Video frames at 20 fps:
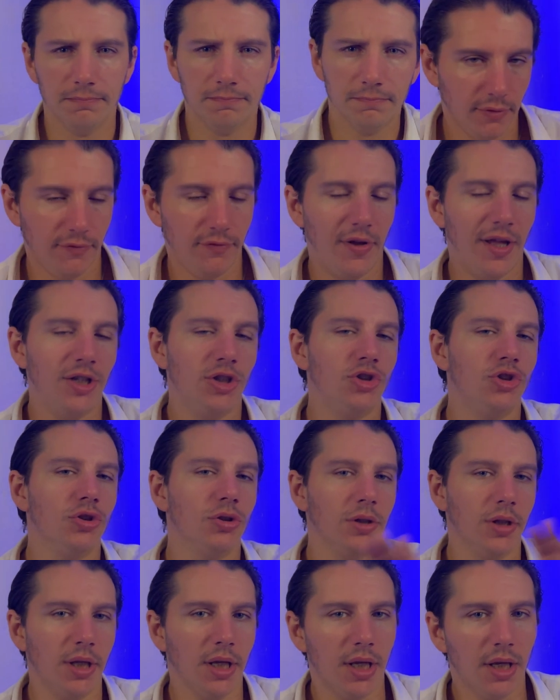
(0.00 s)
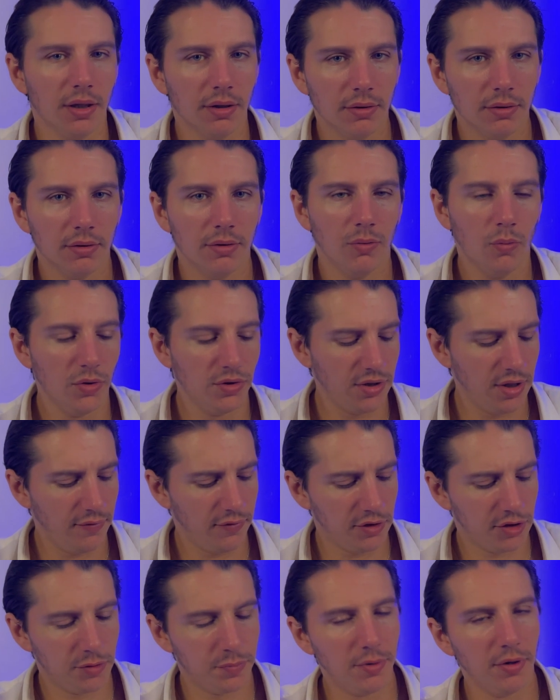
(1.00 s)
Eventually, once I've
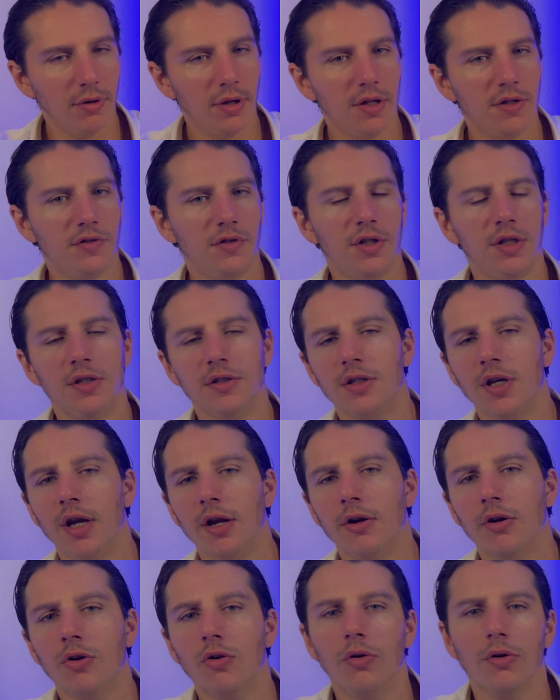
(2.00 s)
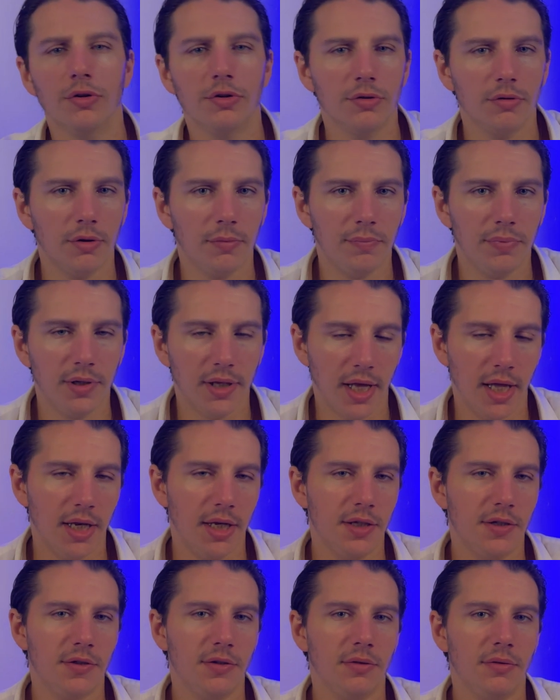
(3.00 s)
experienced the entire Cordura
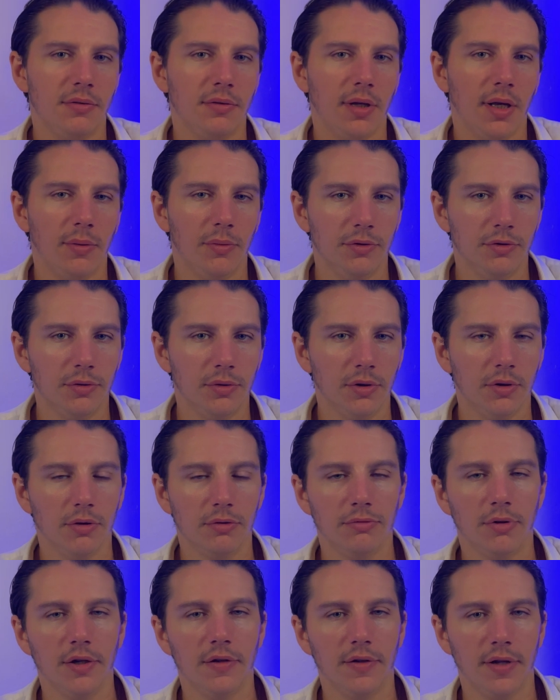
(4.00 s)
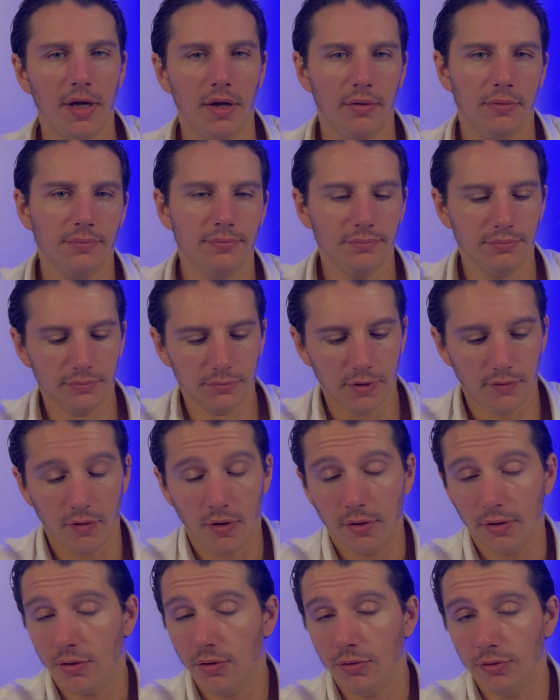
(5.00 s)
planet, I will do a little rundown of all
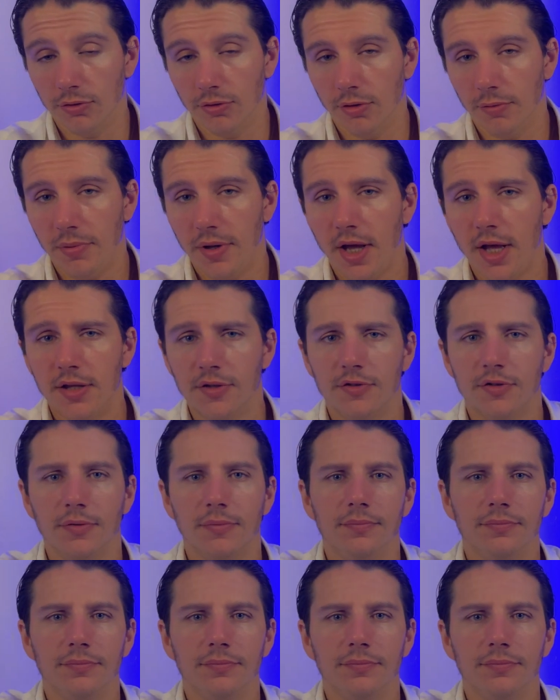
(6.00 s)
the Cordura pads.